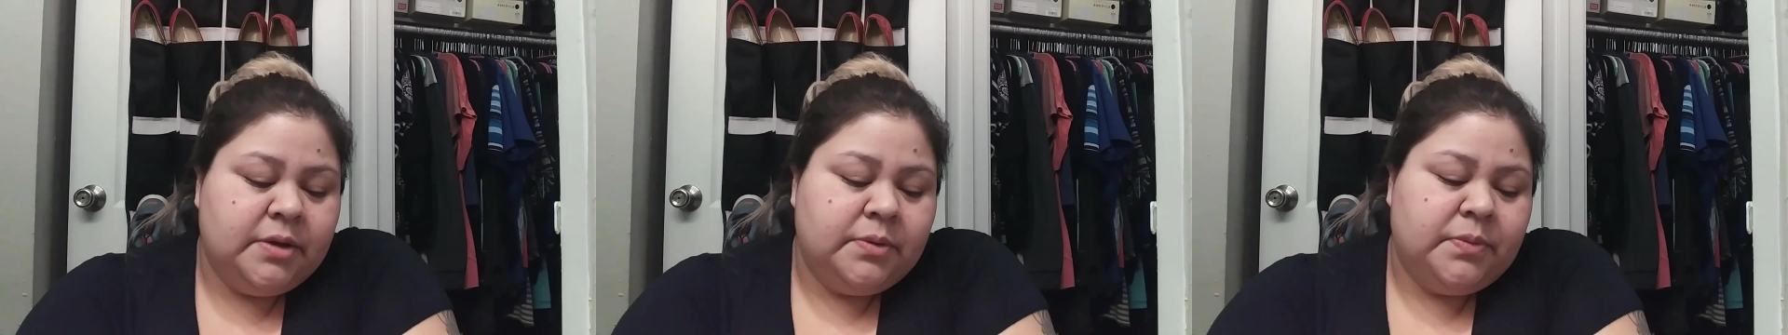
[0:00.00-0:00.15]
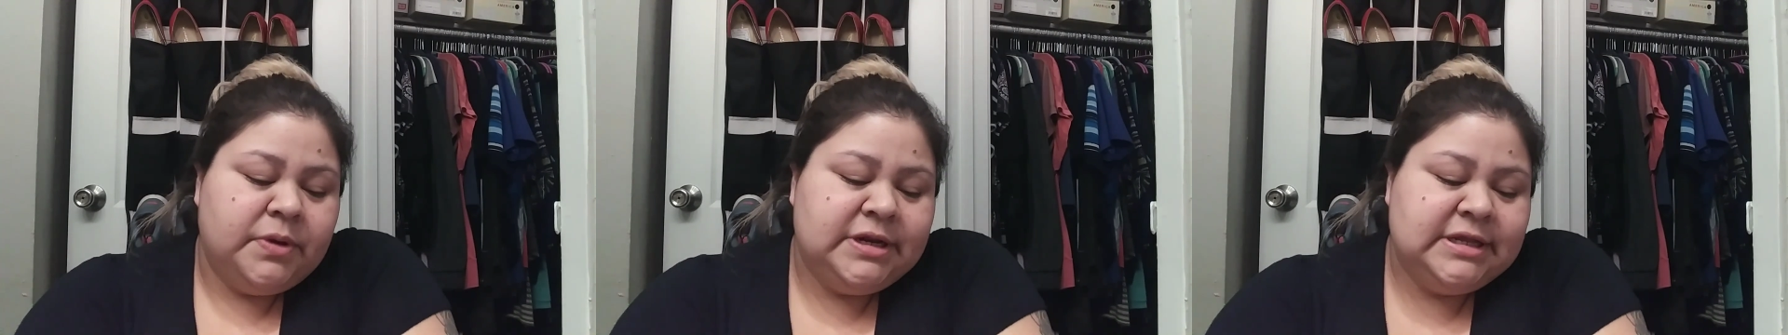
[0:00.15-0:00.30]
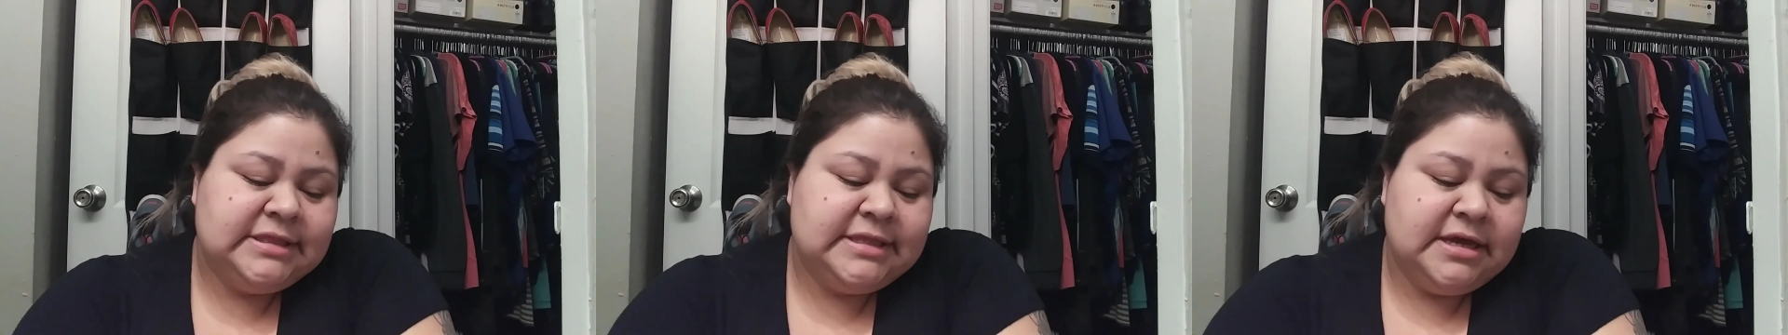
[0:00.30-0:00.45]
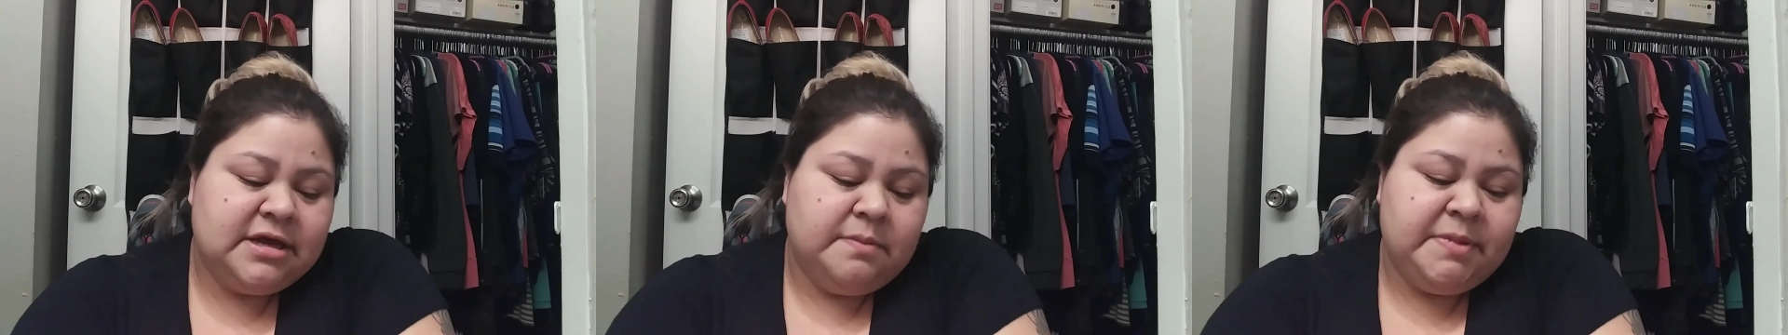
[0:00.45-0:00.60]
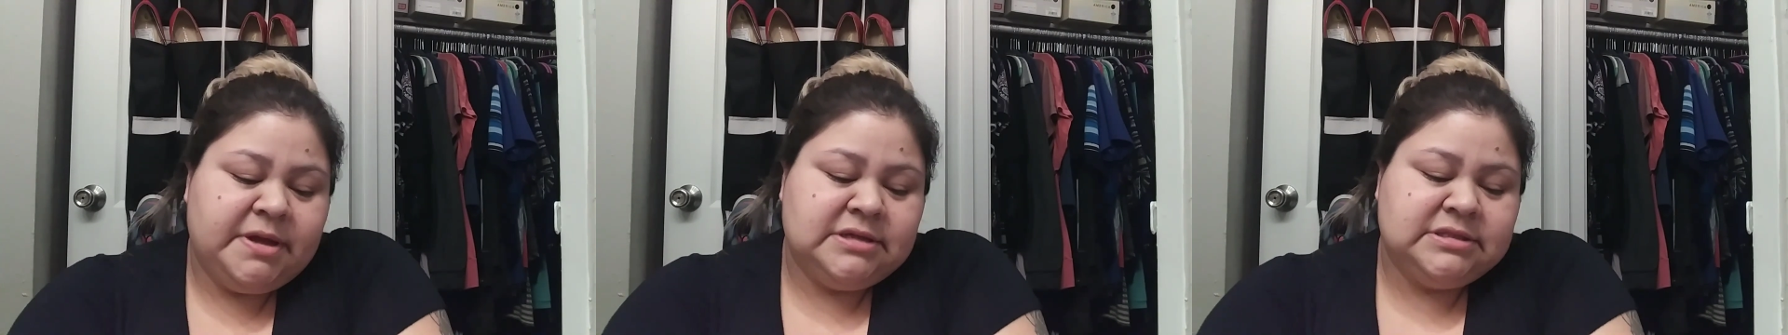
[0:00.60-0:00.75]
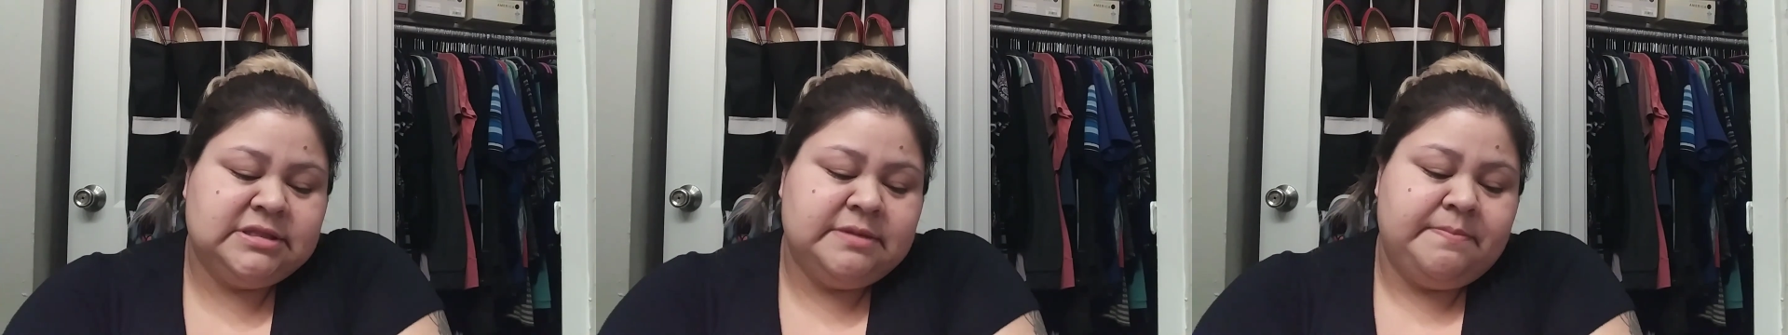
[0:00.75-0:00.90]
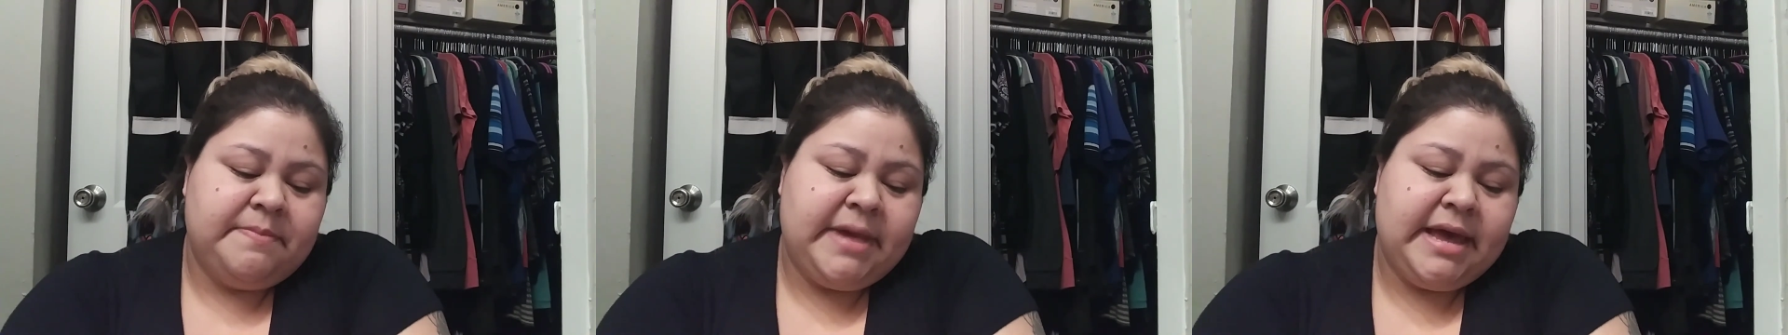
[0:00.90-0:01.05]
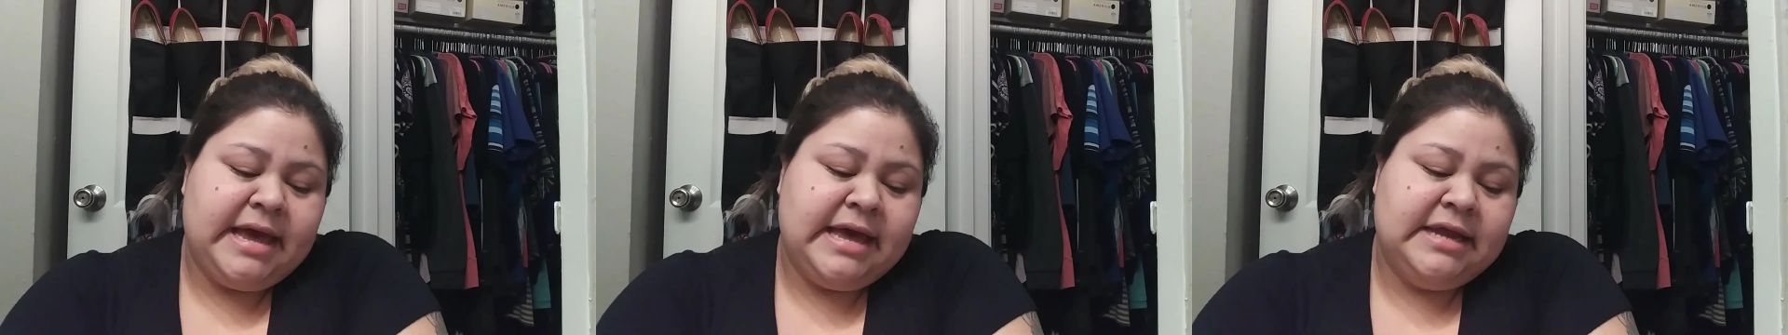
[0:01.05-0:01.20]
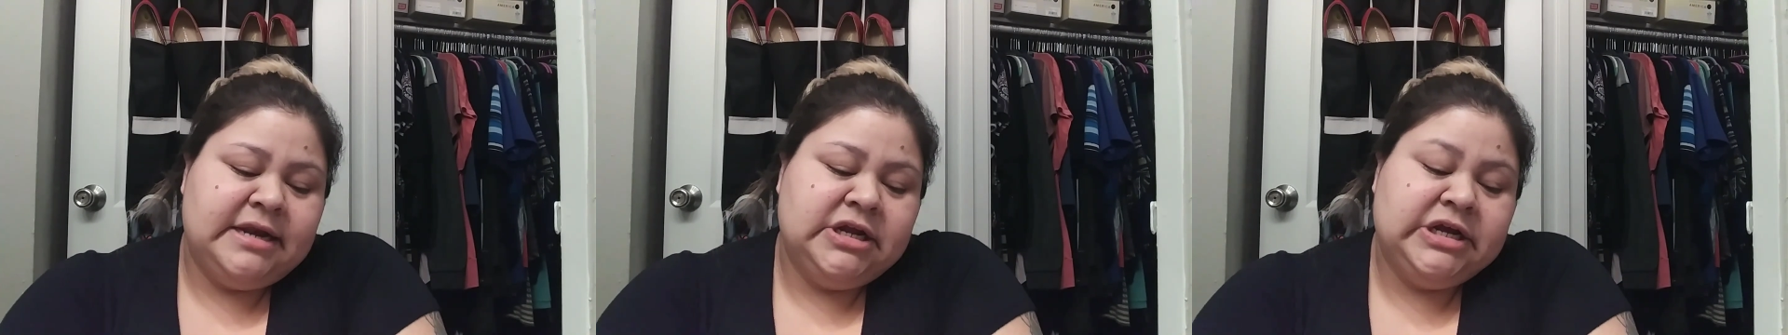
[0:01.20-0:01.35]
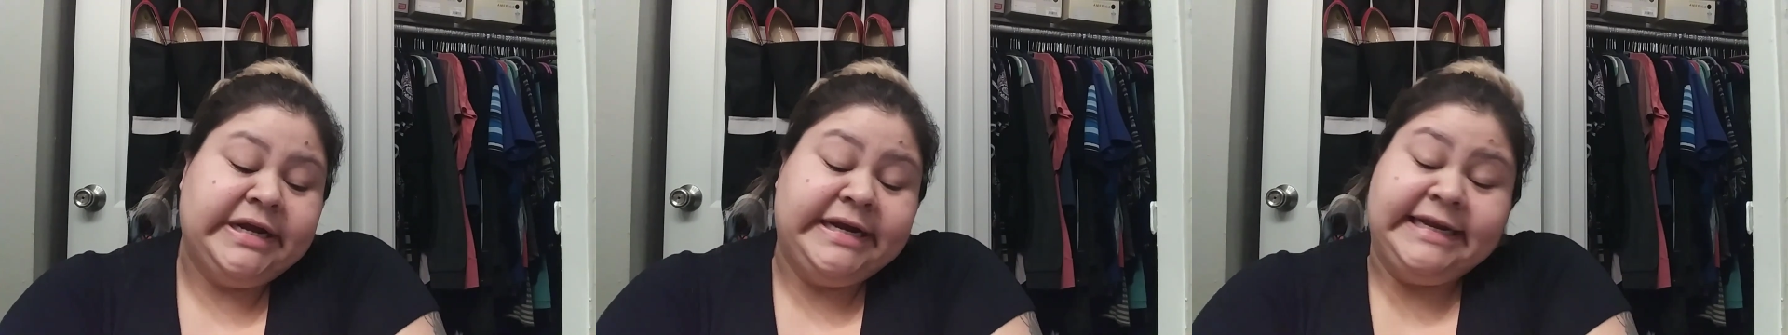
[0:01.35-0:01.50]
What do you think about the
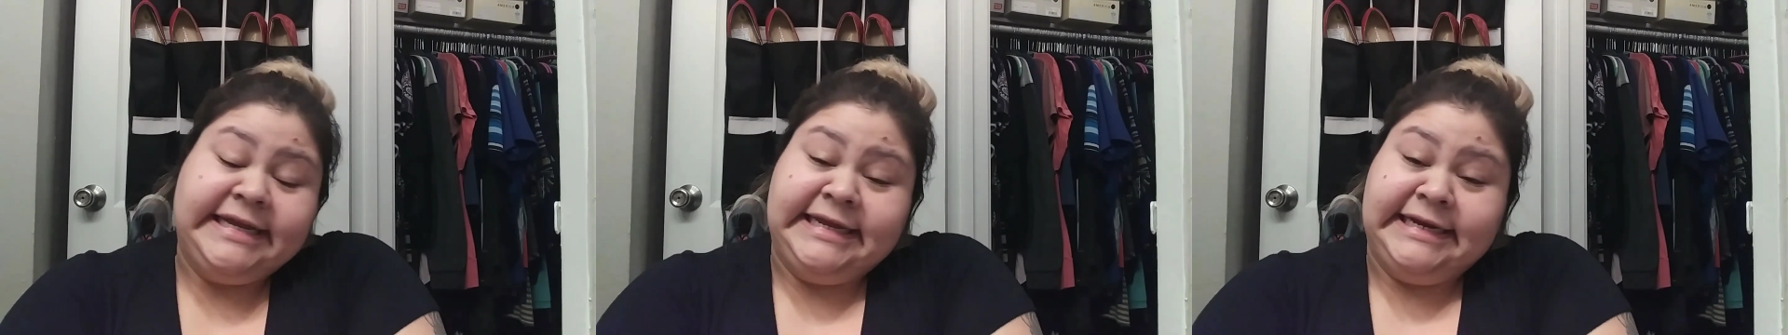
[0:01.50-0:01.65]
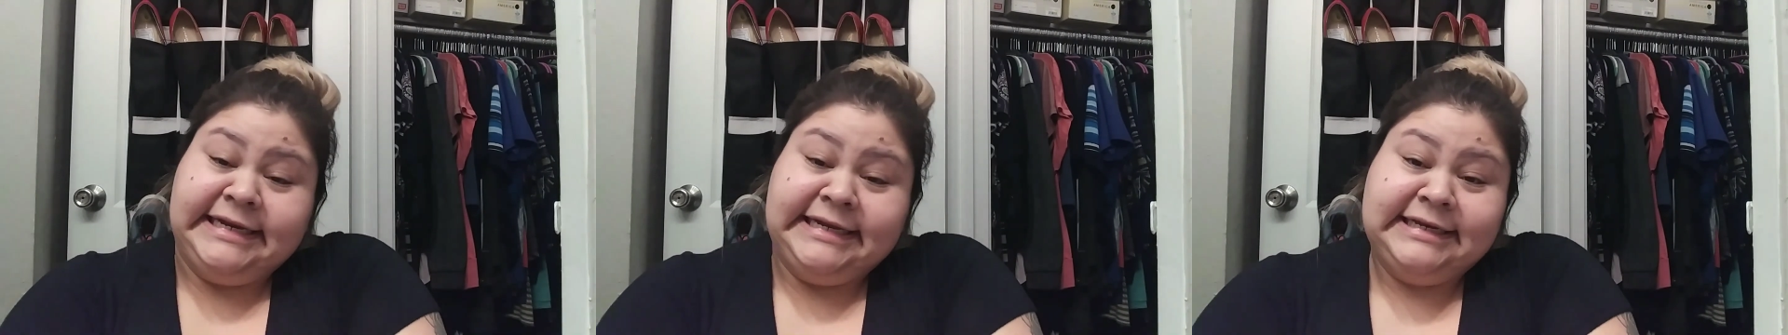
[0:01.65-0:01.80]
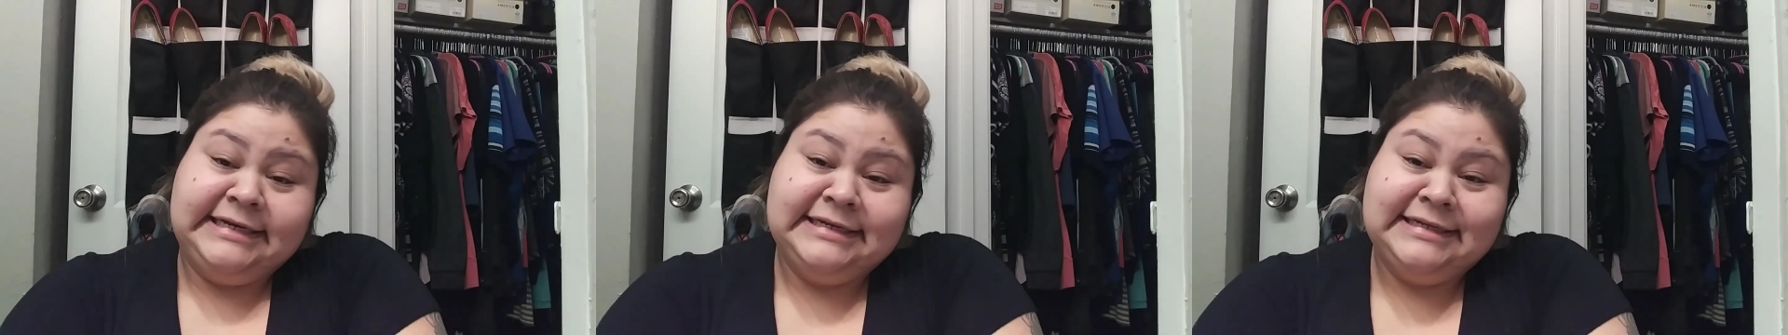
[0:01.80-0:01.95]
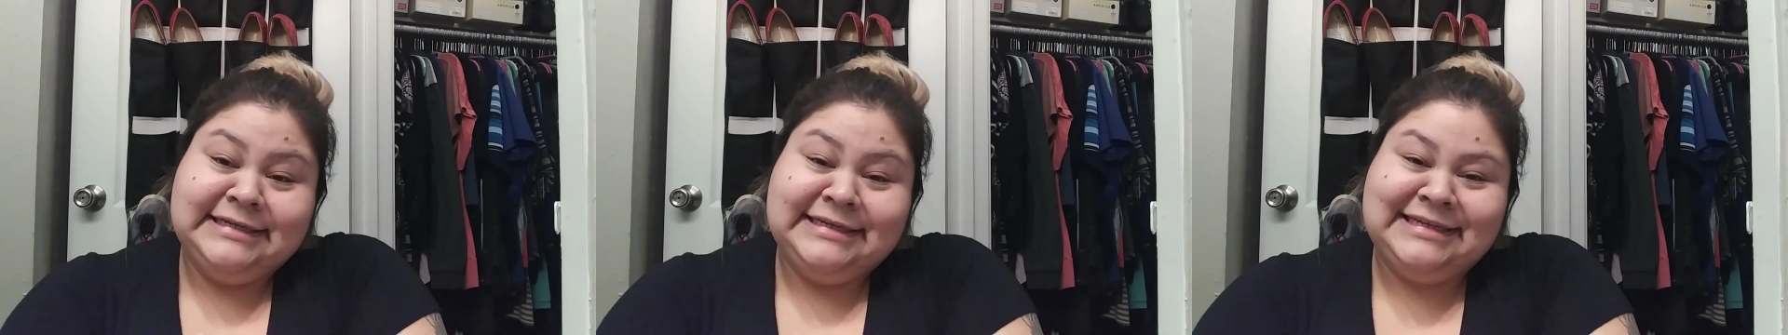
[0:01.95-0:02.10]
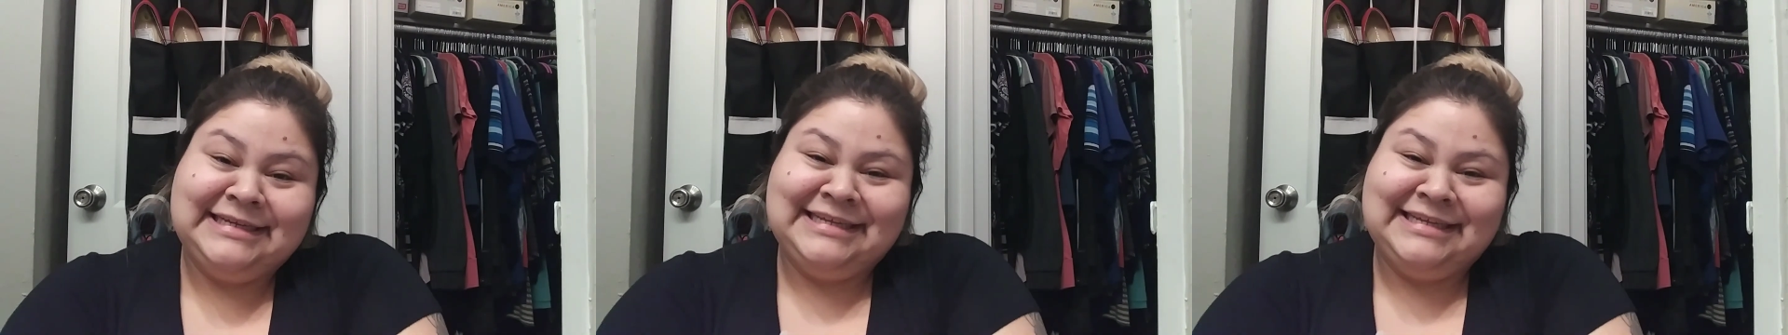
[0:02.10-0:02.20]
man cleaning?